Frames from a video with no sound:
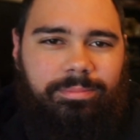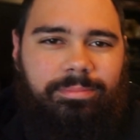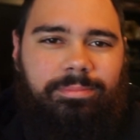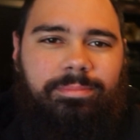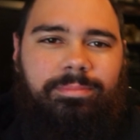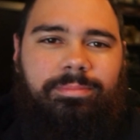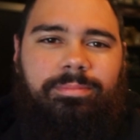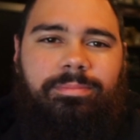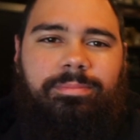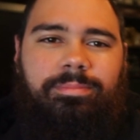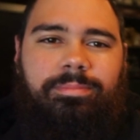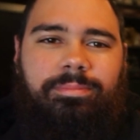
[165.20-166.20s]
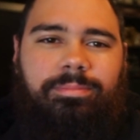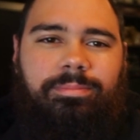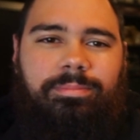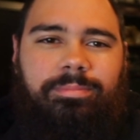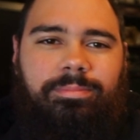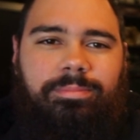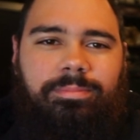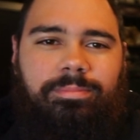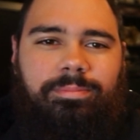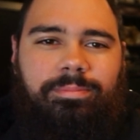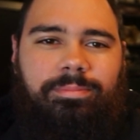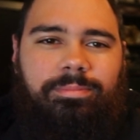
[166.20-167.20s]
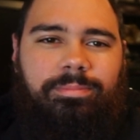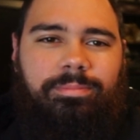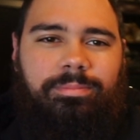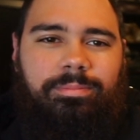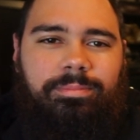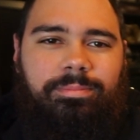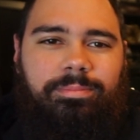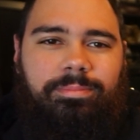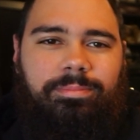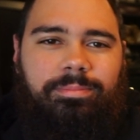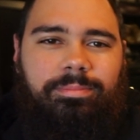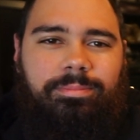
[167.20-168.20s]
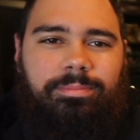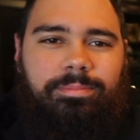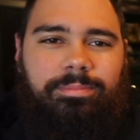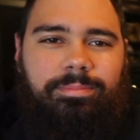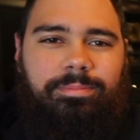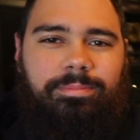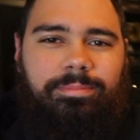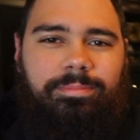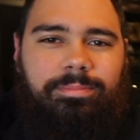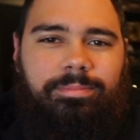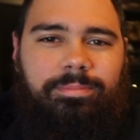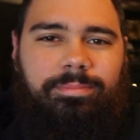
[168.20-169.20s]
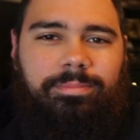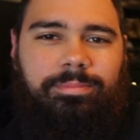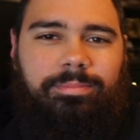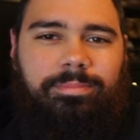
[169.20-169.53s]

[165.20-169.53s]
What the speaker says: [no speech]